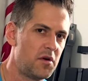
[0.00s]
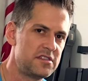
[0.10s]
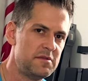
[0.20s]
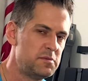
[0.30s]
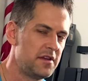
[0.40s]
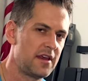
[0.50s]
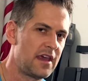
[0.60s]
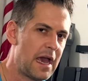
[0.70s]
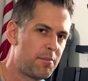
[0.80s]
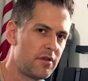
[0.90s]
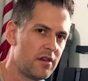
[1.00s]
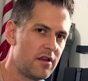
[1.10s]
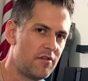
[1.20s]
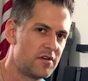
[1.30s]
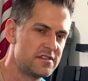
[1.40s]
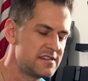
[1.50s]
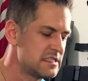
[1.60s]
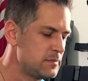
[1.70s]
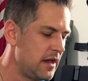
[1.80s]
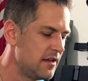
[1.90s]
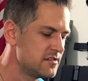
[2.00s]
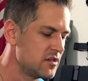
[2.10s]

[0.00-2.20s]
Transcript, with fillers: which seems to be like the capital of resistance bands.